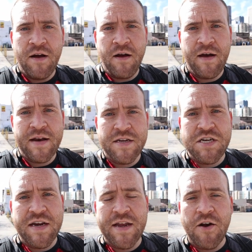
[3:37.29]
I did
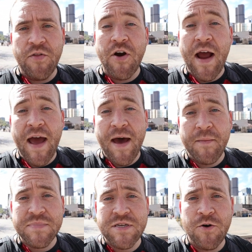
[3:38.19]
check in on their
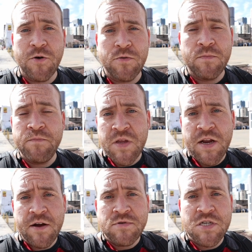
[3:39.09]
app, so, you
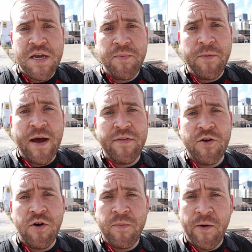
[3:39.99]
know, just keep in mind that
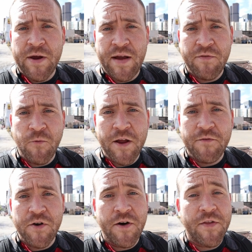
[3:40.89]
you are probably gonna have to wait
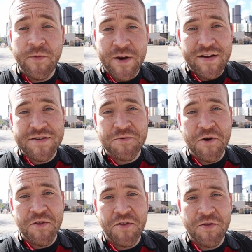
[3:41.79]
if you go there, but it is
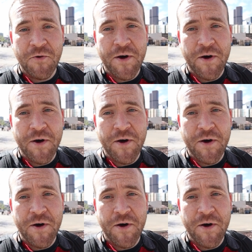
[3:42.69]
worth the